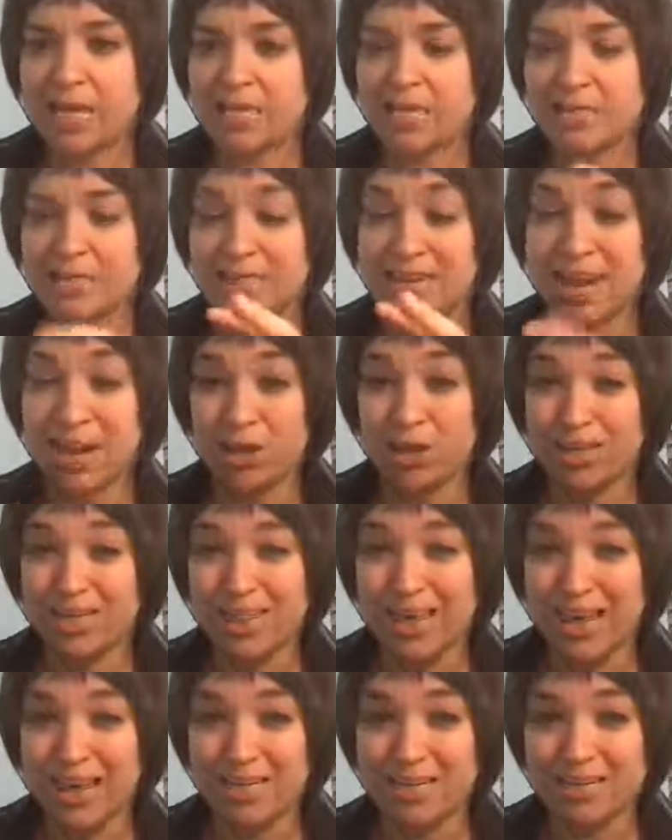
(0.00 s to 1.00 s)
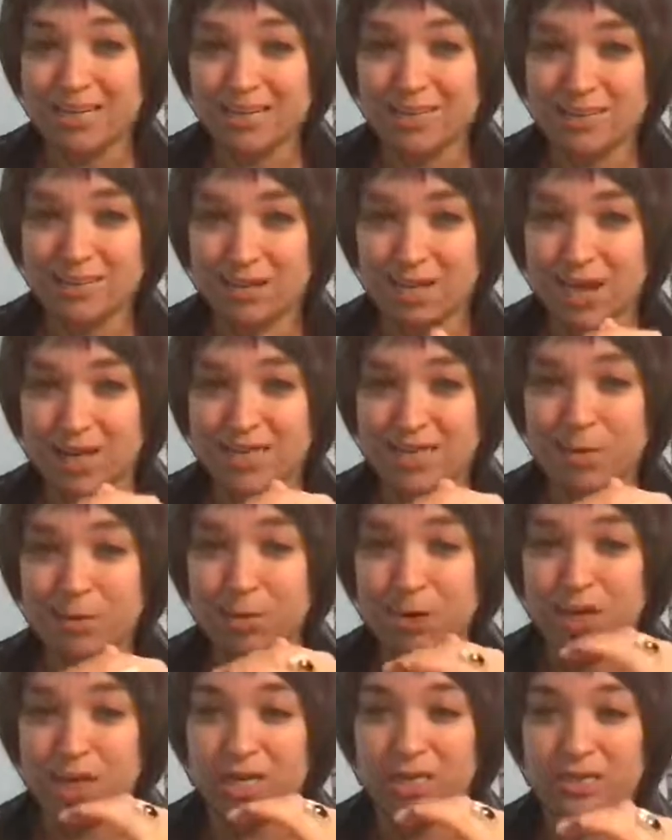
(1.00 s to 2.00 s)
And not only that,
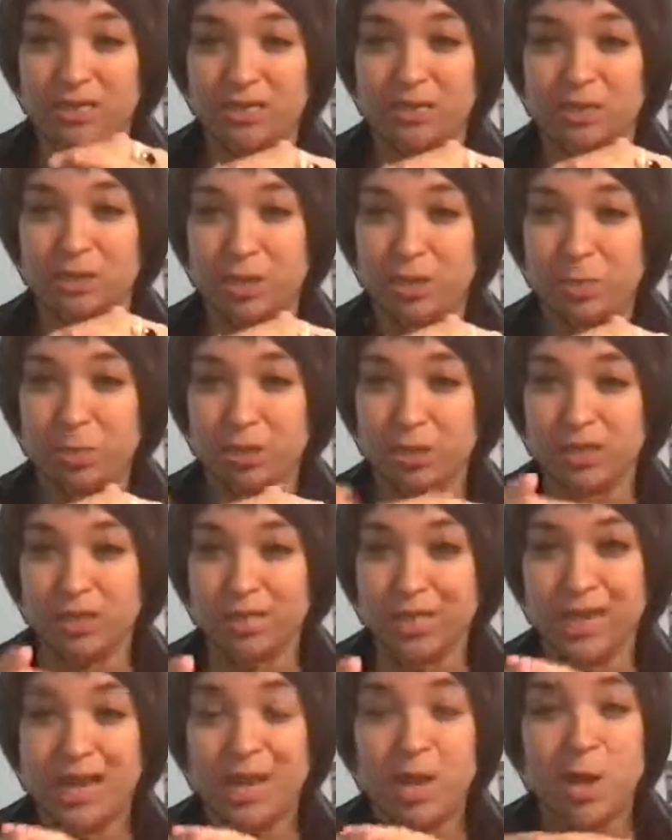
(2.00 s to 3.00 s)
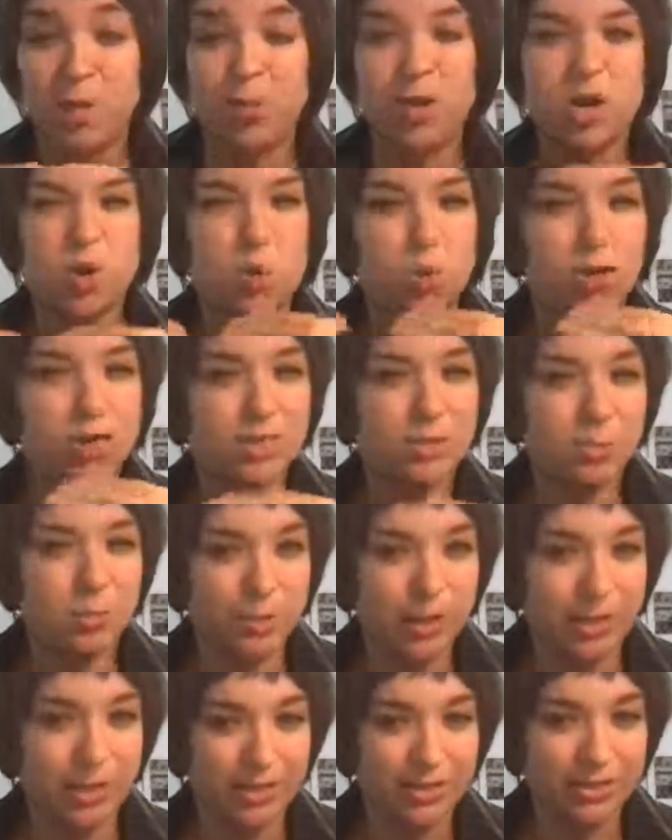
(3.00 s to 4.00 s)
content marketing is a slow burn, but it
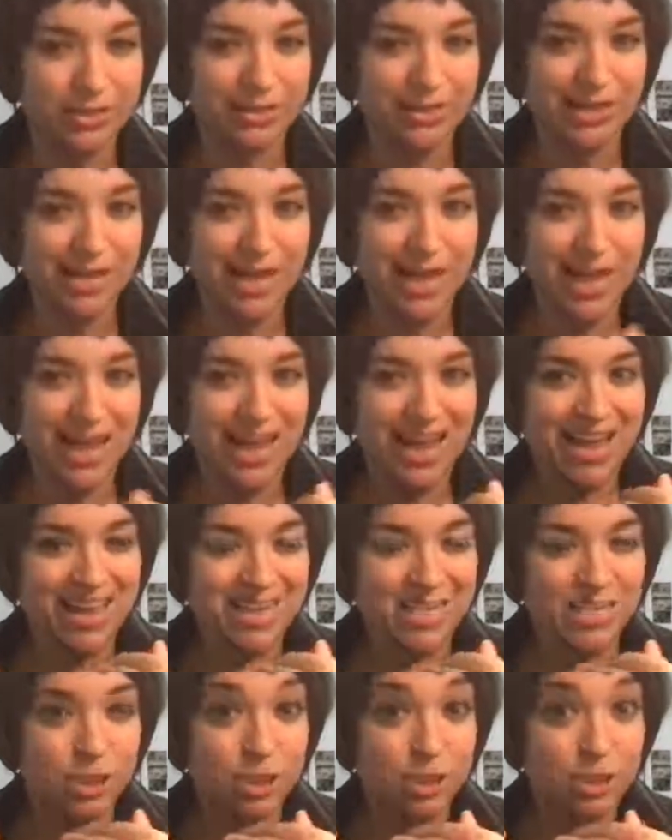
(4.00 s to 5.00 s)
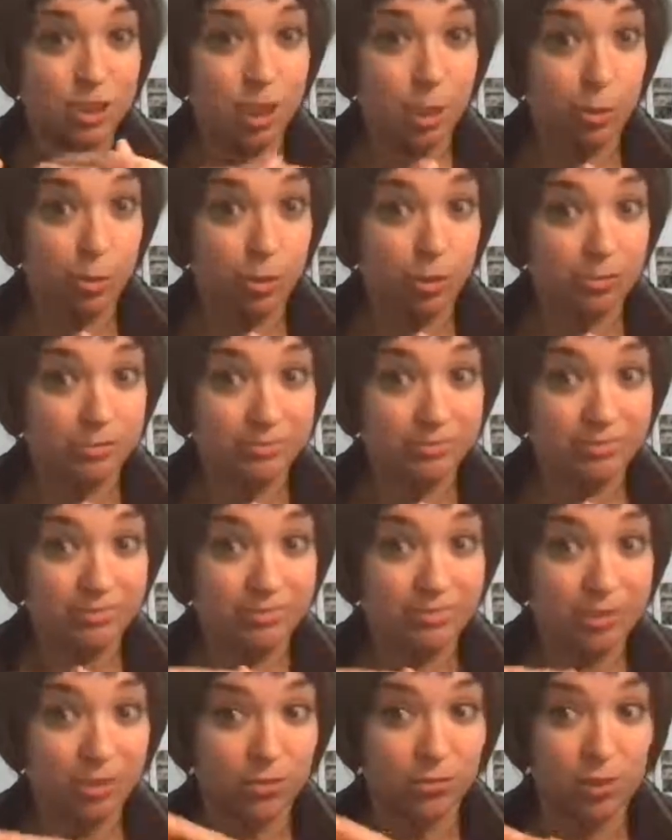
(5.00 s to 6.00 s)
works better and it's cheaper
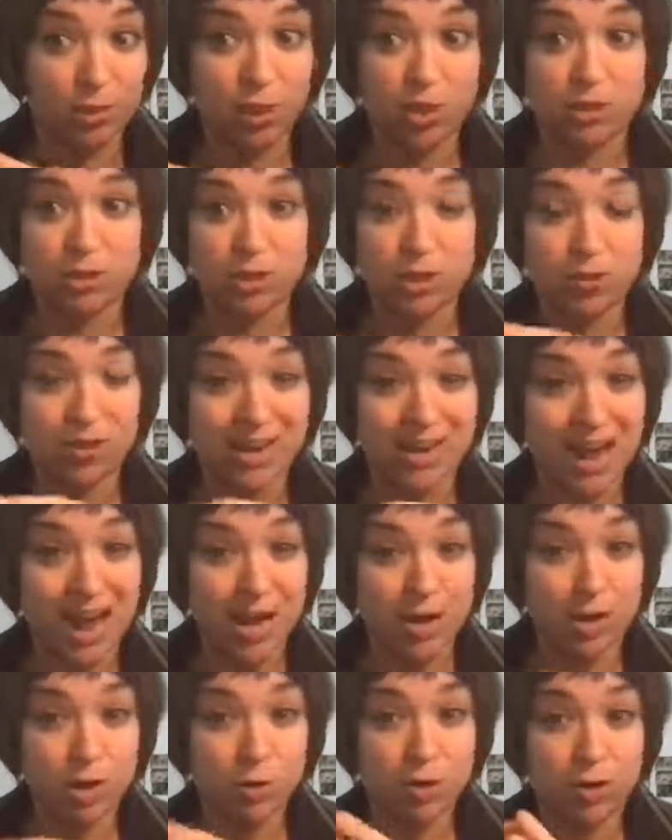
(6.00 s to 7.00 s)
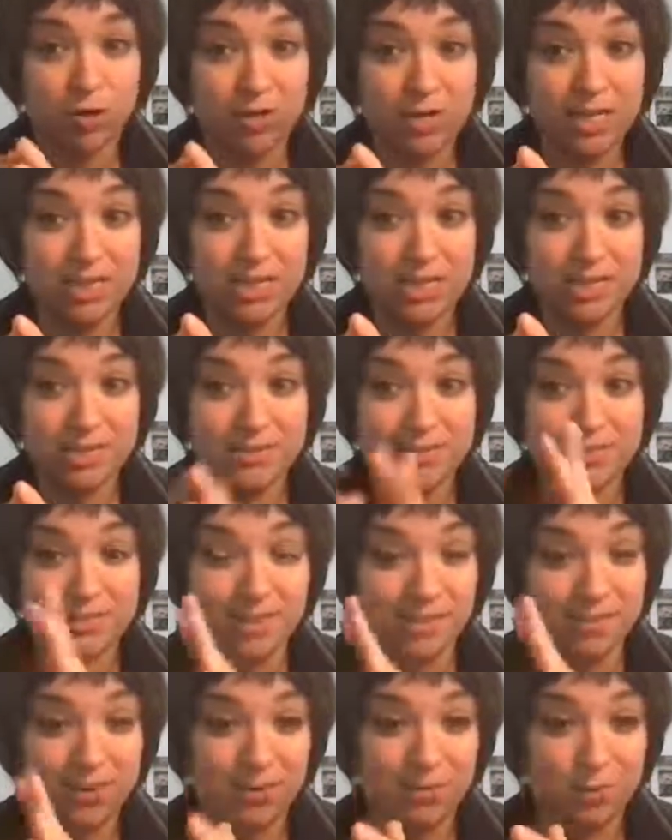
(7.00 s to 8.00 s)
overall. You get higher quality
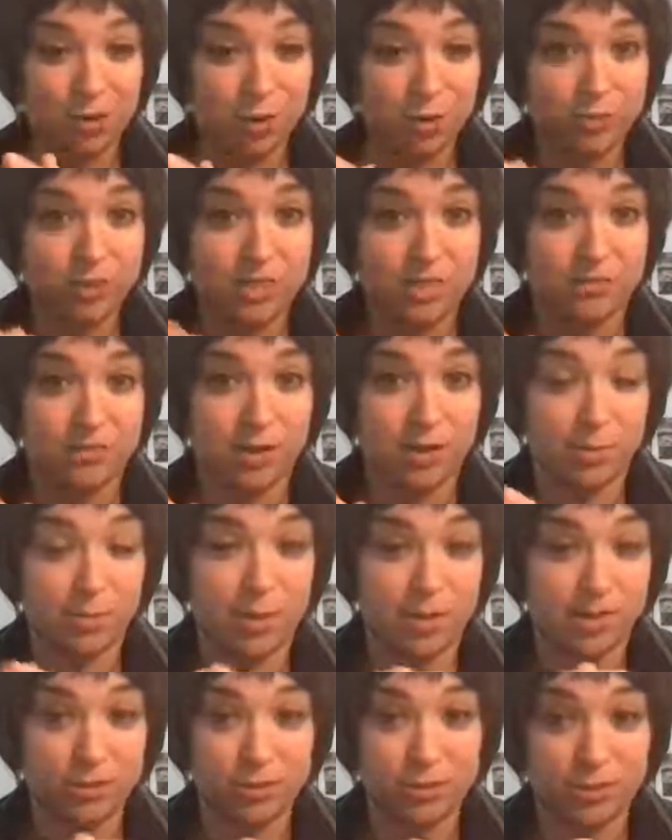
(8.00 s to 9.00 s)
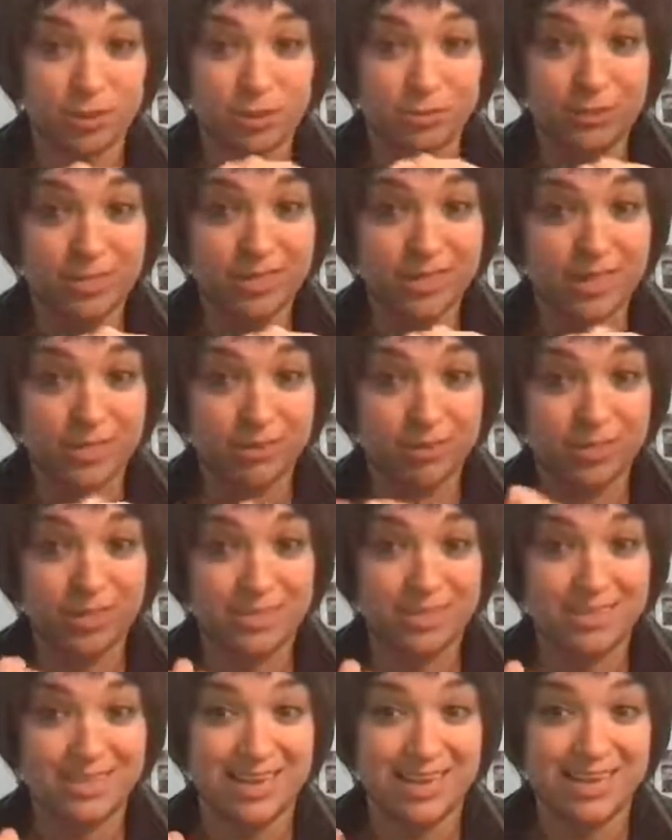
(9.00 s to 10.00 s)
leads. 74% of companies who use it,
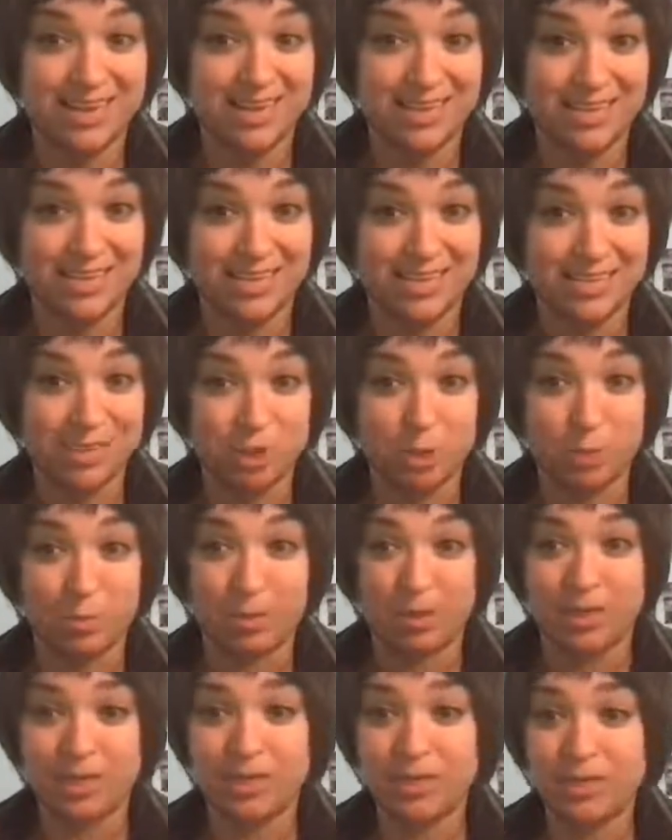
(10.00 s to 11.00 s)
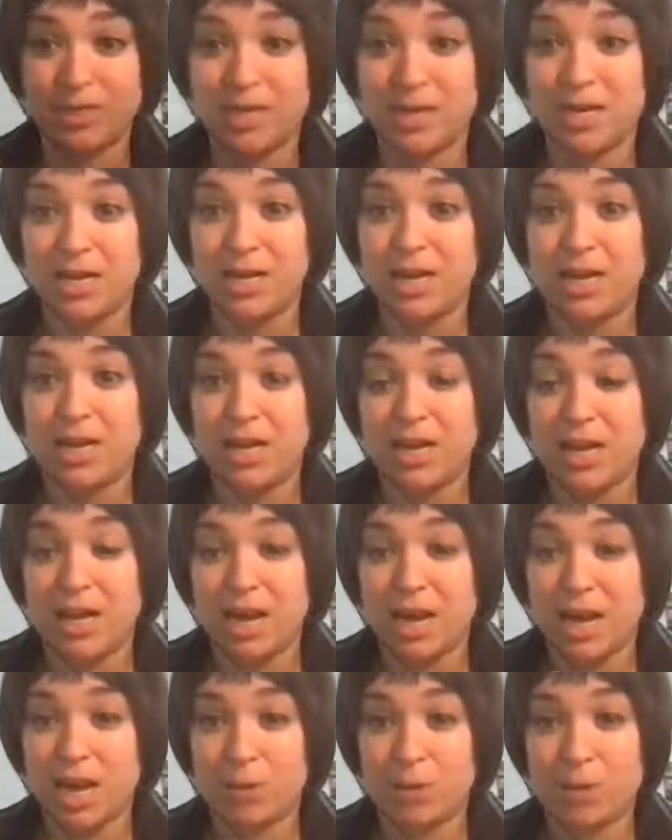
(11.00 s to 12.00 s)
that's what they say, the leads are better.
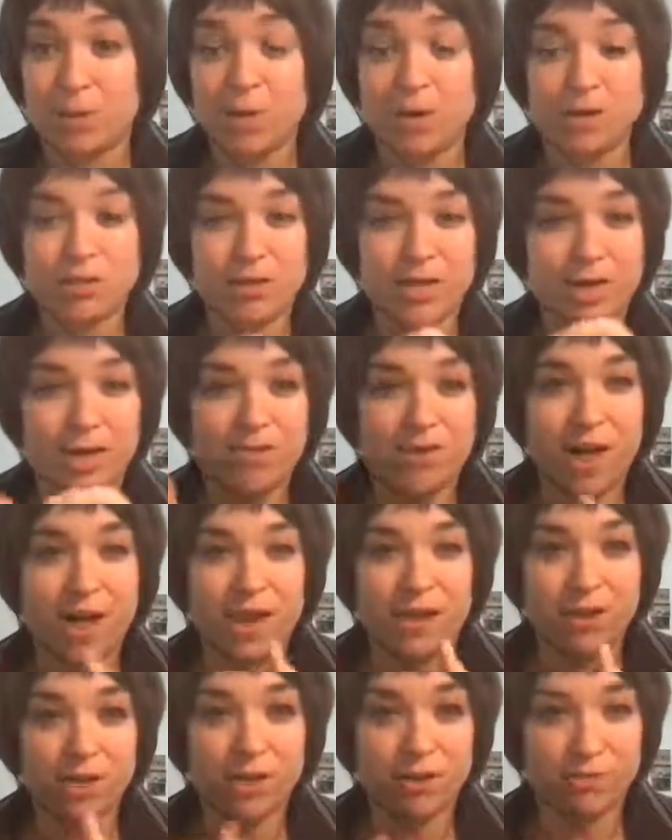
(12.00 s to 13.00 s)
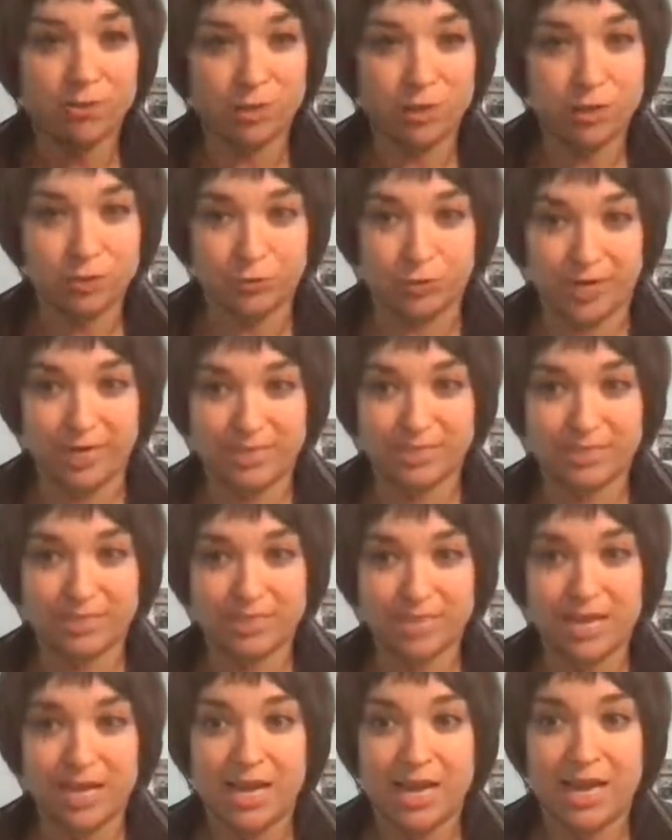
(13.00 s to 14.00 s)
You also have higher conversion
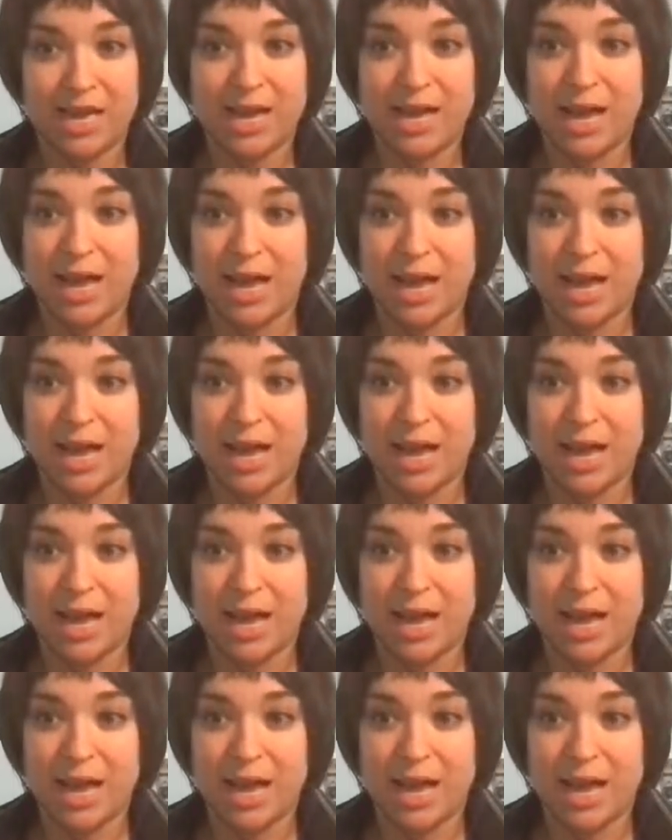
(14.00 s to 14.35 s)
rates,